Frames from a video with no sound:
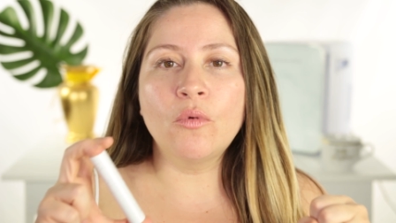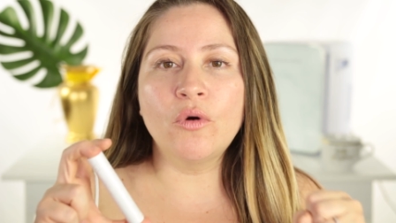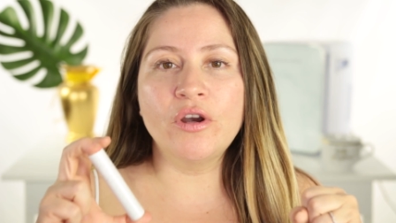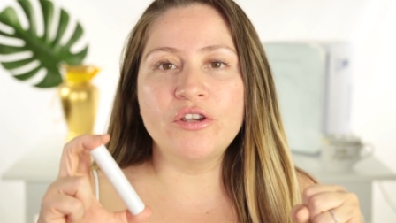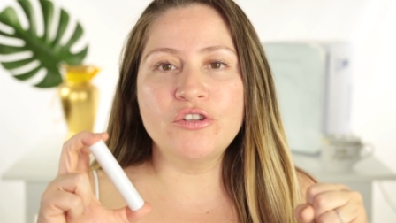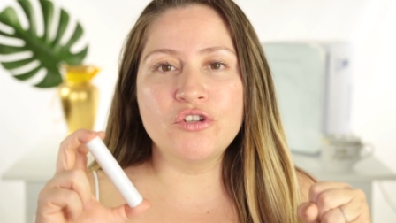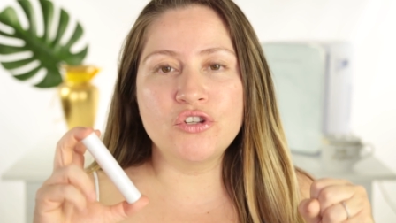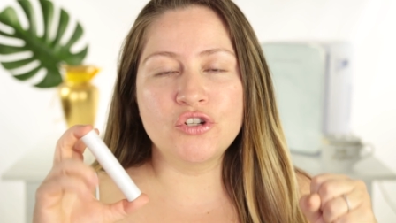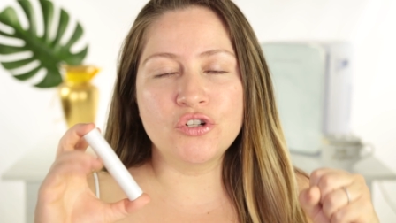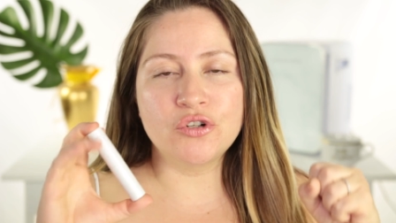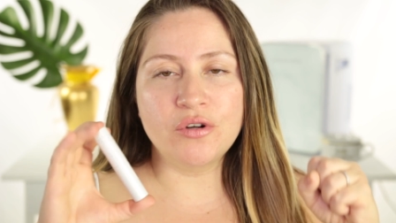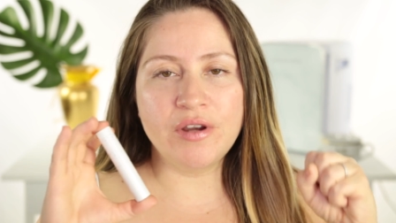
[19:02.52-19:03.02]

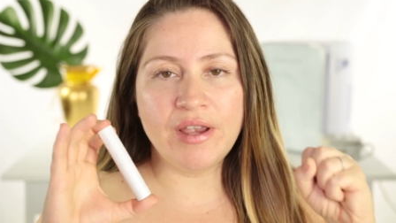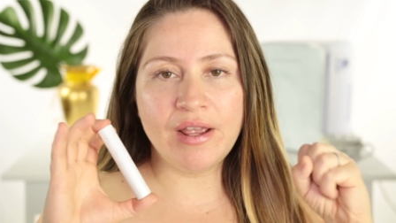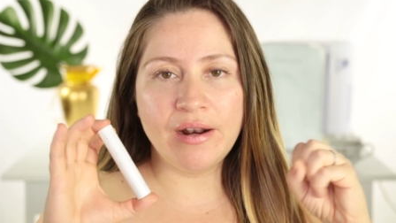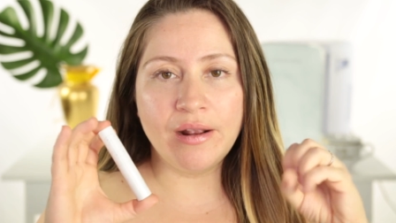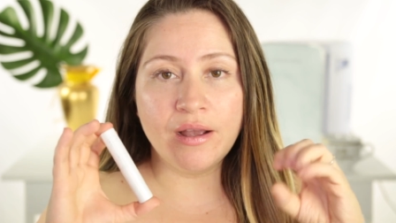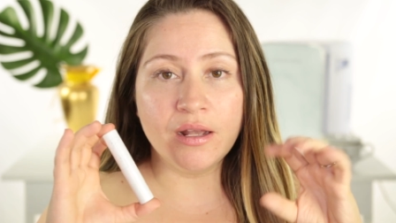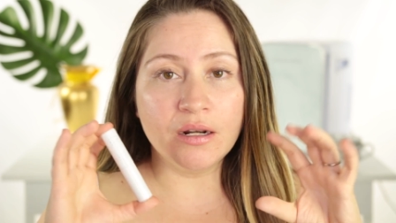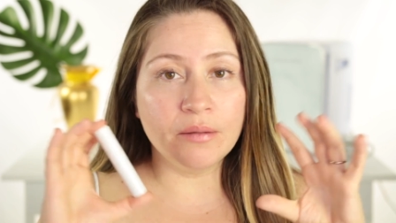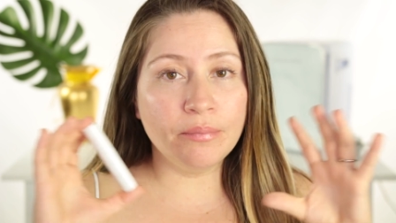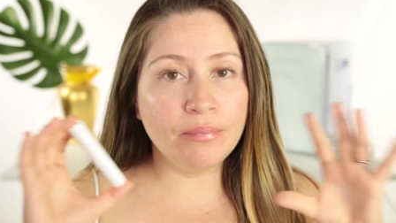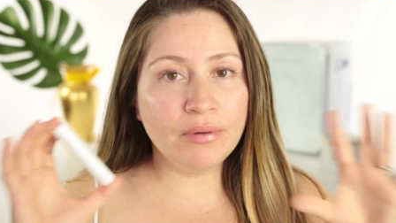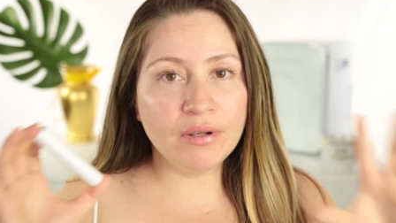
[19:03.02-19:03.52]
moisture and
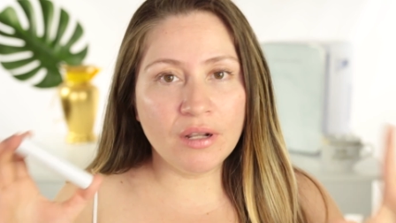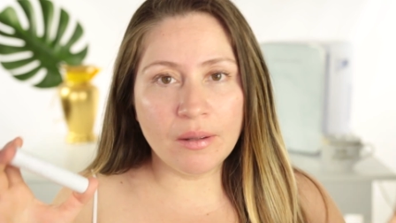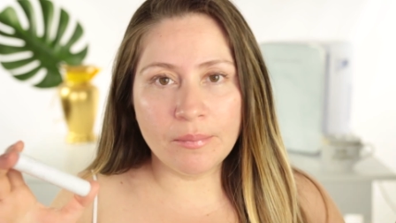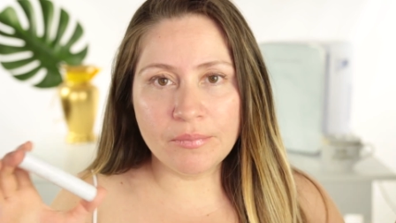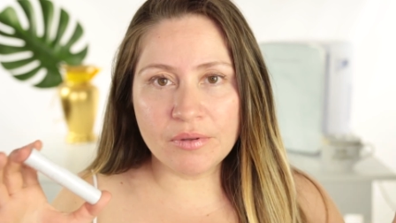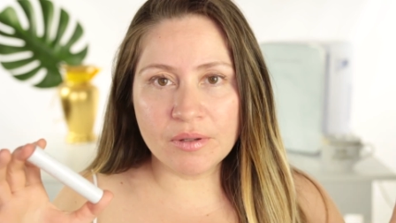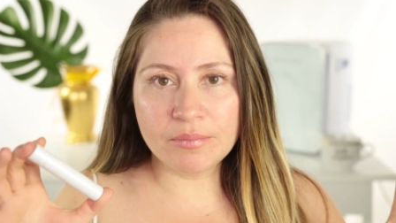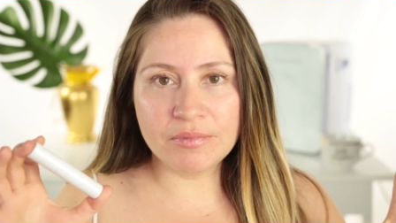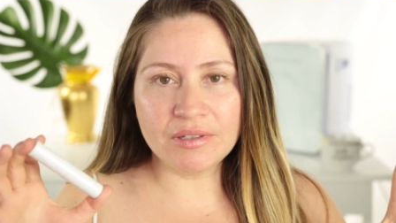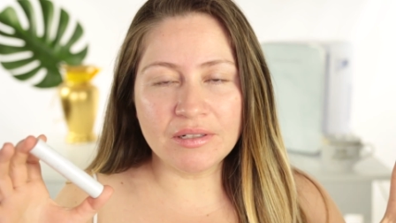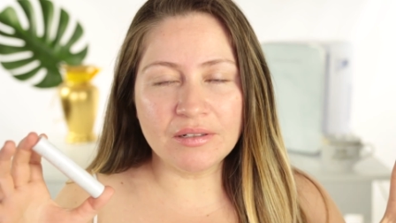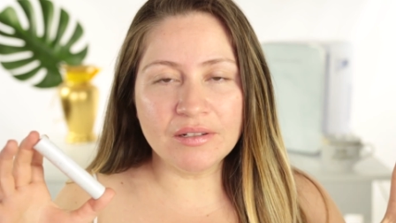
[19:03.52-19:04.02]
kind of
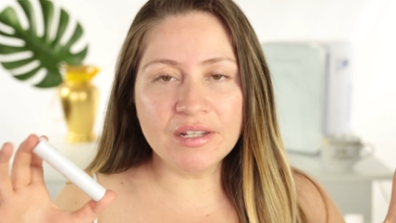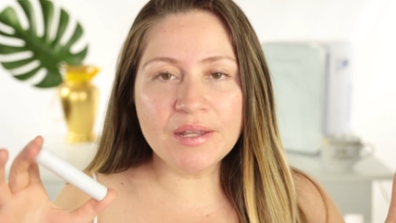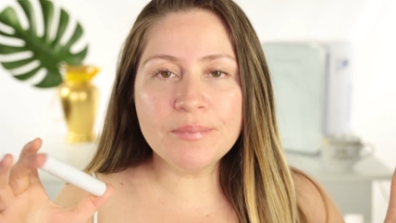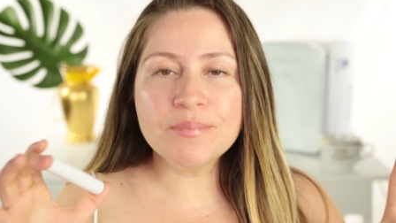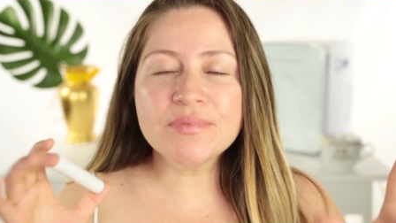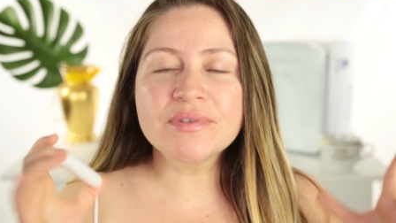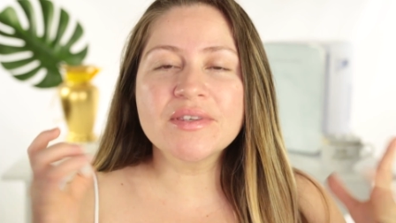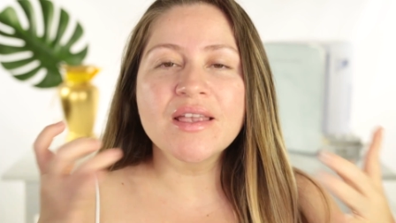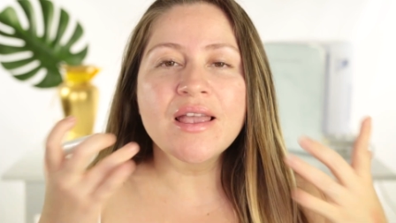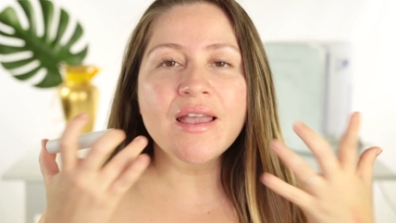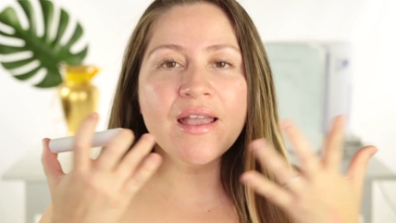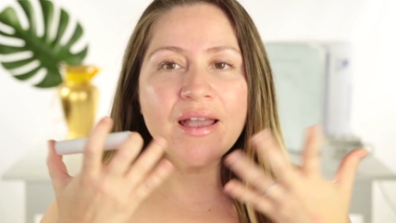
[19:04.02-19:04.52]
plump up the
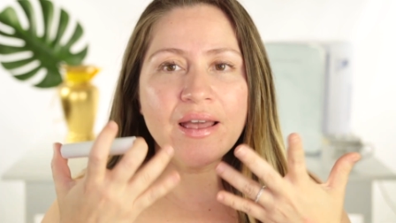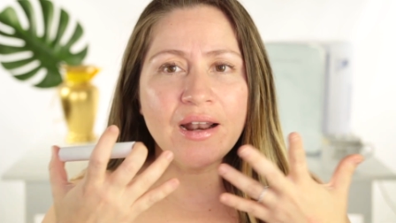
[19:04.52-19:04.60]
lips.